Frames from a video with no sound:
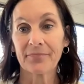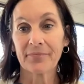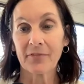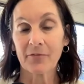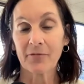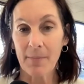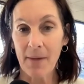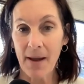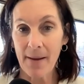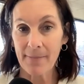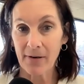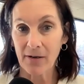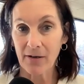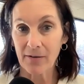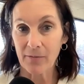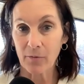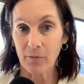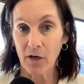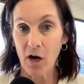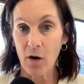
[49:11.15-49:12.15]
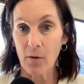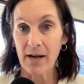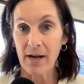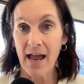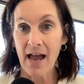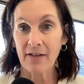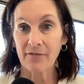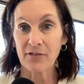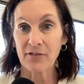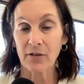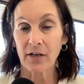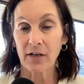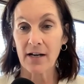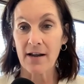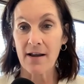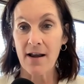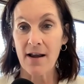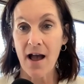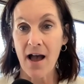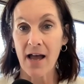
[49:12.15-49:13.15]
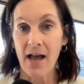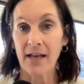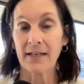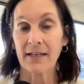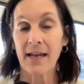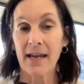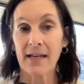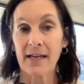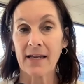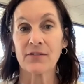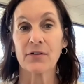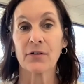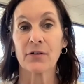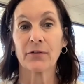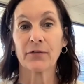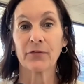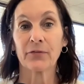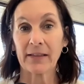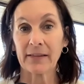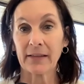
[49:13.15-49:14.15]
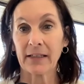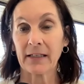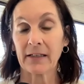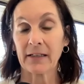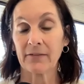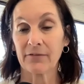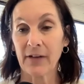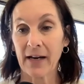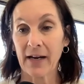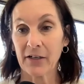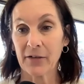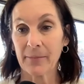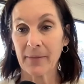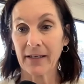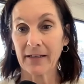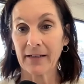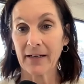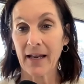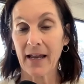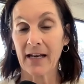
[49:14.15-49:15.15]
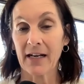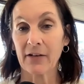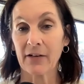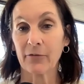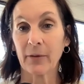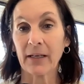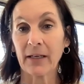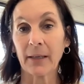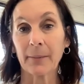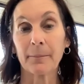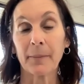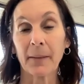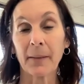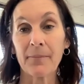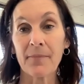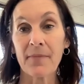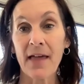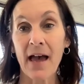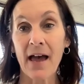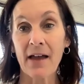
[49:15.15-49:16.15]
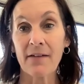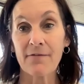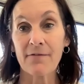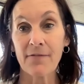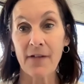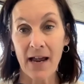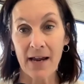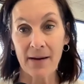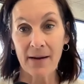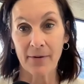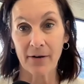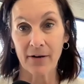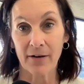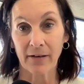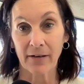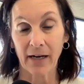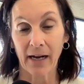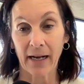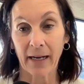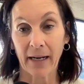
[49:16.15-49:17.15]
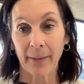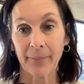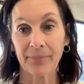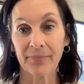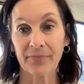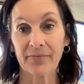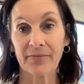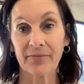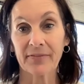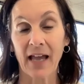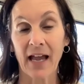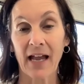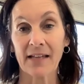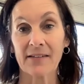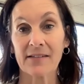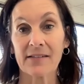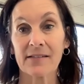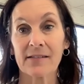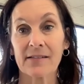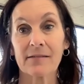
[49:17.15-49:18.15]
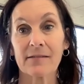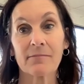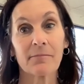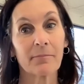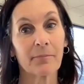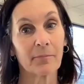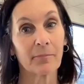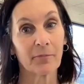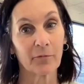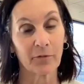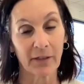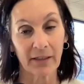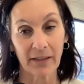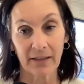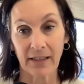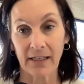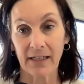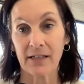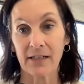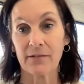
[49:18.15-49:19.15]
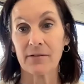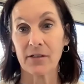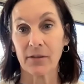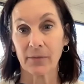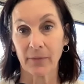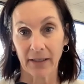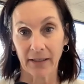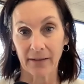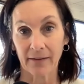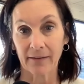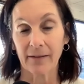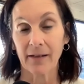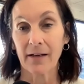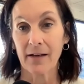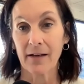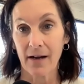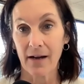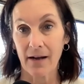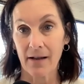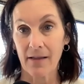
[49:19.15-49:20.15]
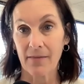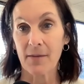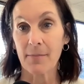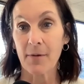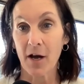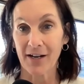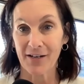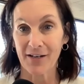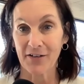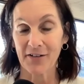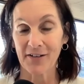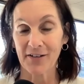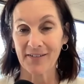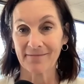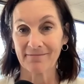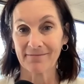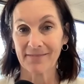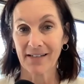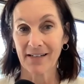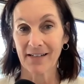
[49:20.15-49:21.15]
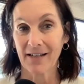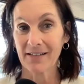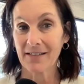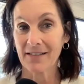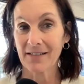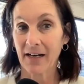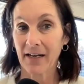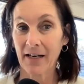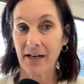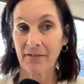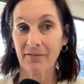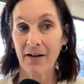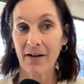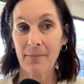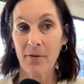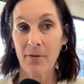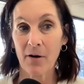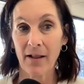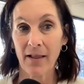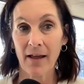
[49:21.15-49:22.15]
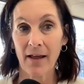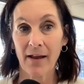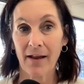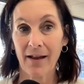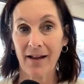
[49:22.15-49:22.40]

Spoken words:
Remember, we're going after a non-cancer friendly environment. And if we can bump that fiber up, that's really doing the body good. Did I get it right, Paula?